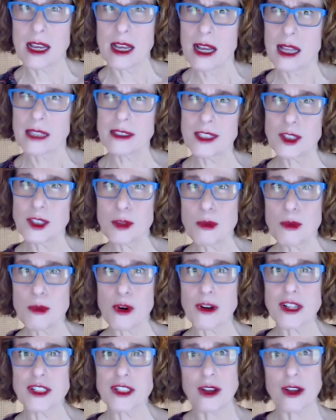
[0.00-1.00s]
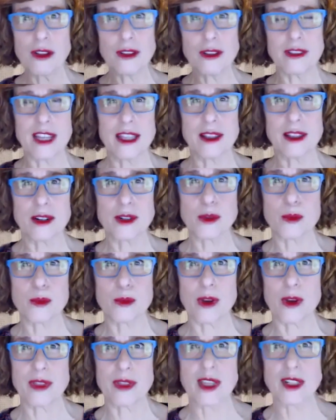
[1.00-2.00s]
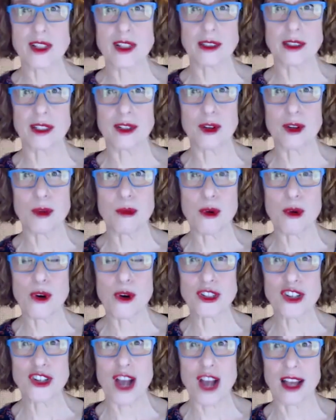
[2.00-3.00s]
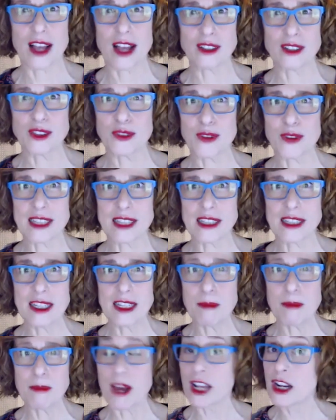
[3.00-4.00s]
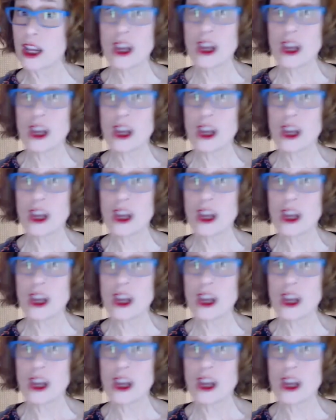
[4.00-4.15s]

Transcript: a little more adult, and then there's one that's a little more child-friendly, but